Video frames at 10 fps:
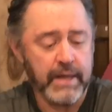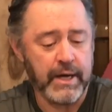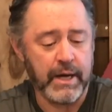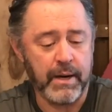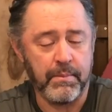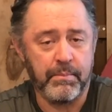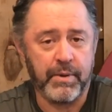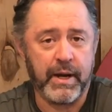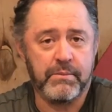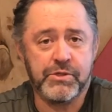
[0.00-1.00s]

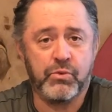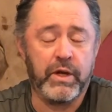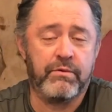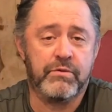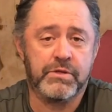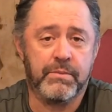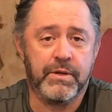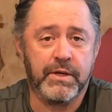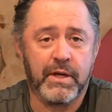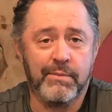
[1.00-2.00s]
But I'm just waiting for
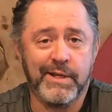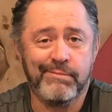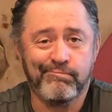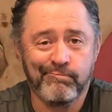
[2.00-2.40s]
something to come in.